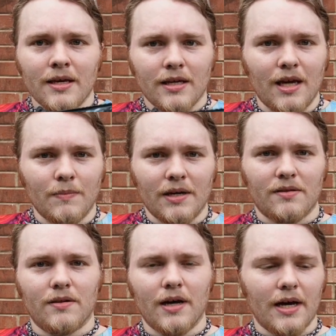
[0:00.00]
keep nice
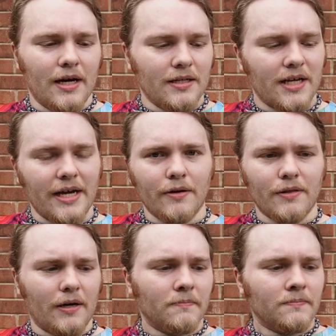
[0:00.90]
and tight and
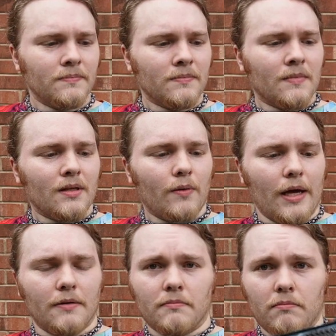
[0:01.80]
everything.
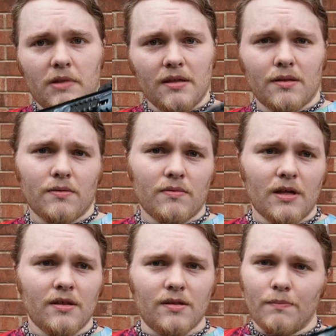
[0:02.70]
And this
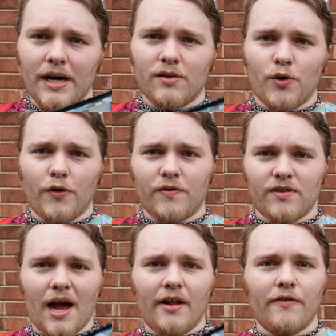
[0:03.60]
is my sort of
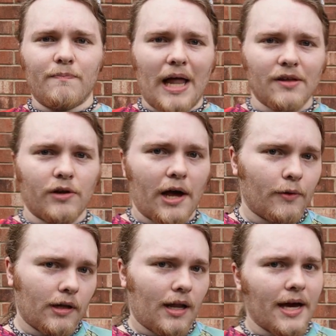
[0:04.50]
style of blaster that I
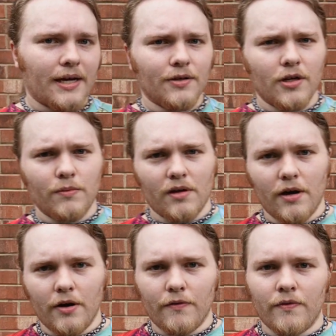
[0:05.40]
really like in terms
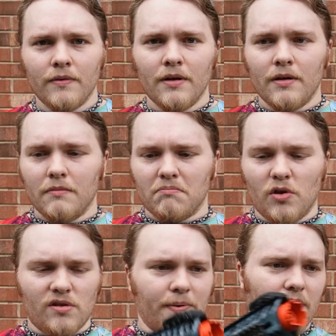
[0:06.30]
of
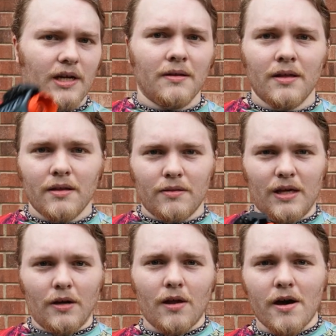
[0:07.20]
usability.
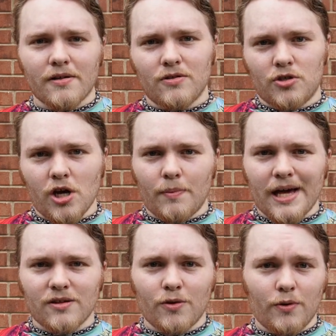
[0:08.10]
The Unlock's gel
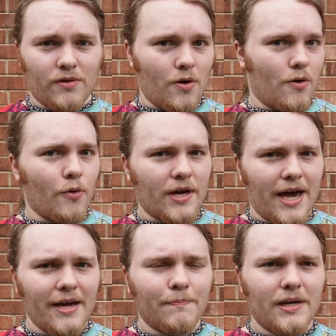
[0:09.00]
blaster was
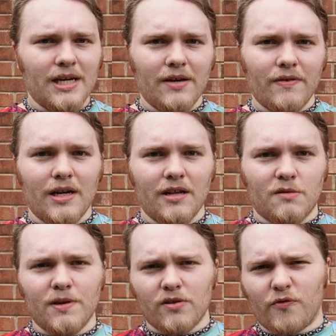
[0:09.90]
okay, but even in its
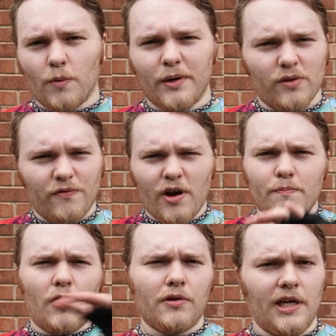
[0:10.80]
pistol form, it was very
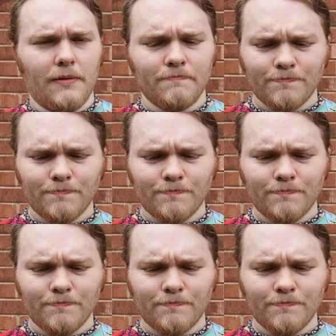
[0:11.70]
bulky.